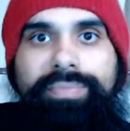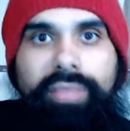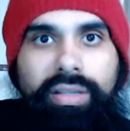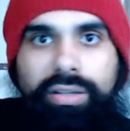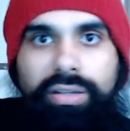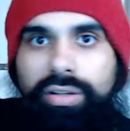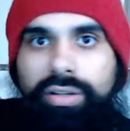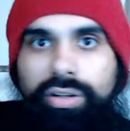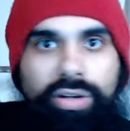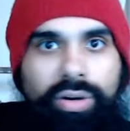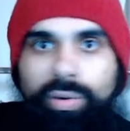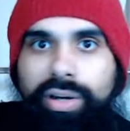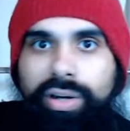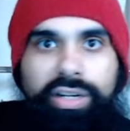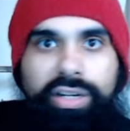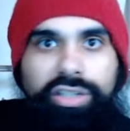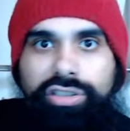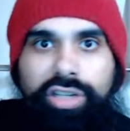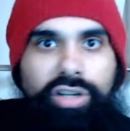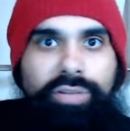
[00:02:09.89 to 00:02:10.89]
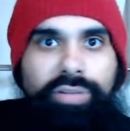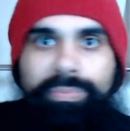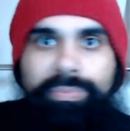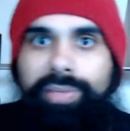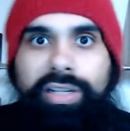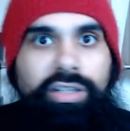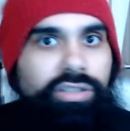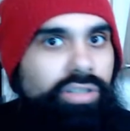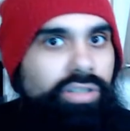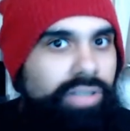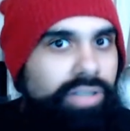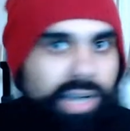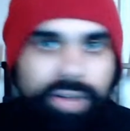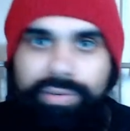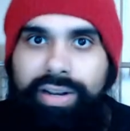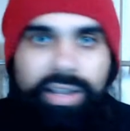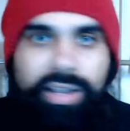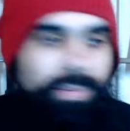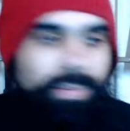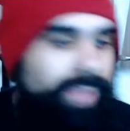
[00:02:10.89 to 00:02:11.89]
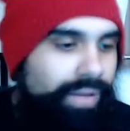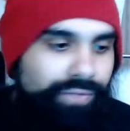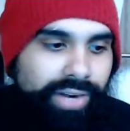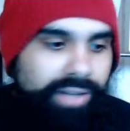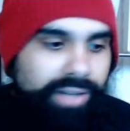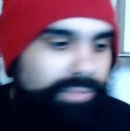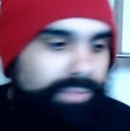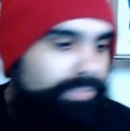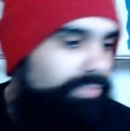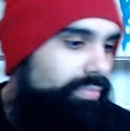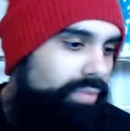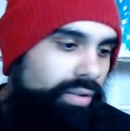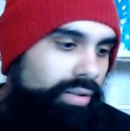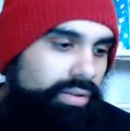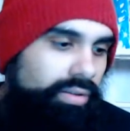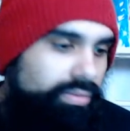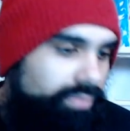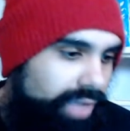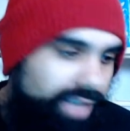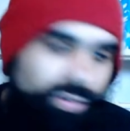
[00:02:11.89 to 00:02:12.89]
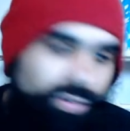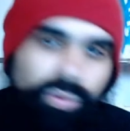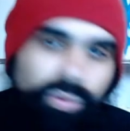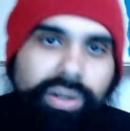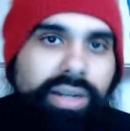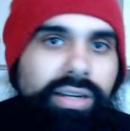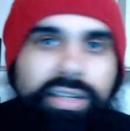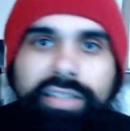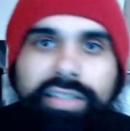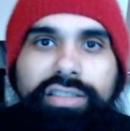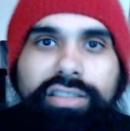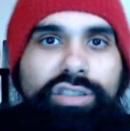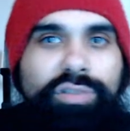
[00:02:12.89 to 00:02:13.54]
You don't want to chill because you're not really my friend. That's what it is.